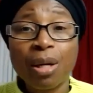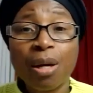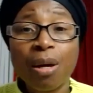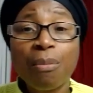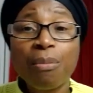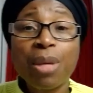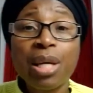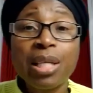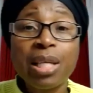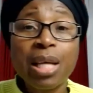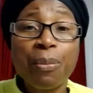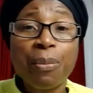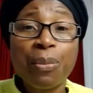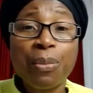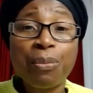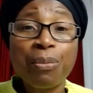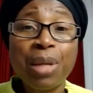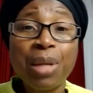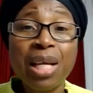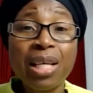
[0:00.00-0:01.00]
Mean the
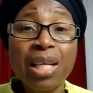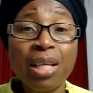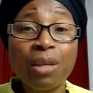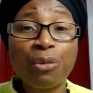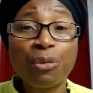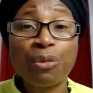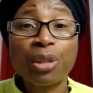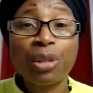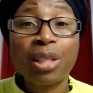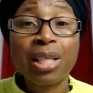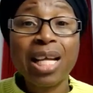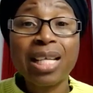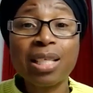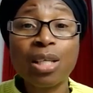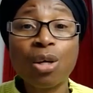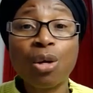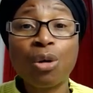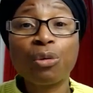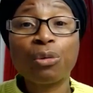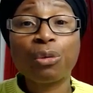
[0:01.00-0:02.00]
mean it, let it
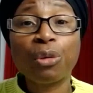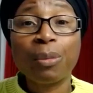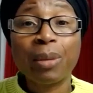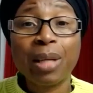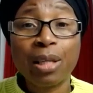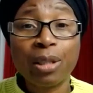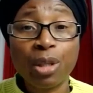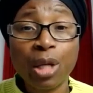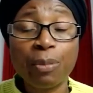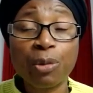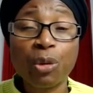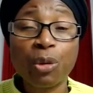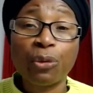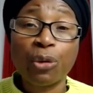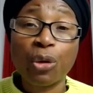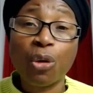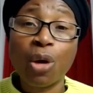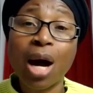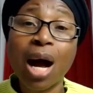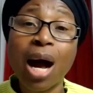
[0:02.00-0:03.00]
come from the depth of
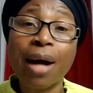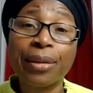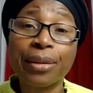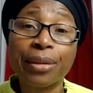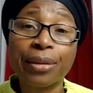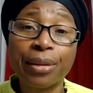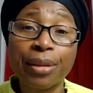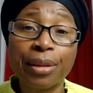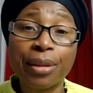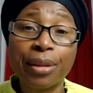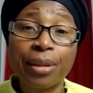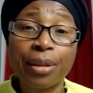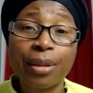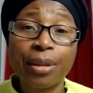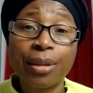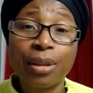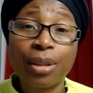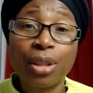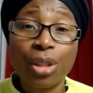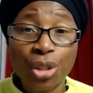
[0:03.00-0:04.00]
your heart.
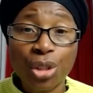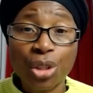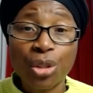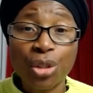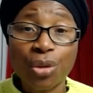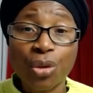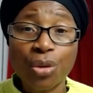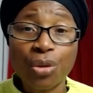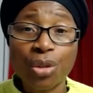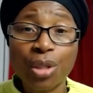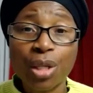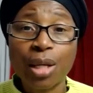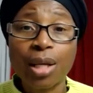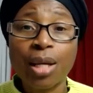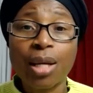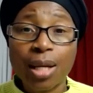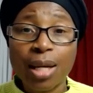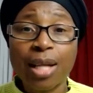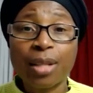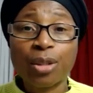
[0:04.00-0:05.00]
In Jesus' name.
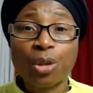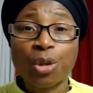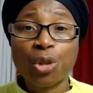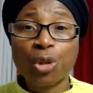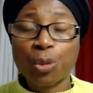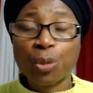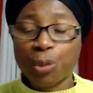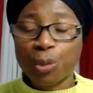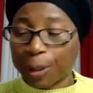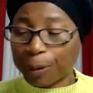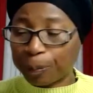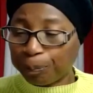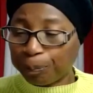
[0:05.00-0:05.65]
Let us pray.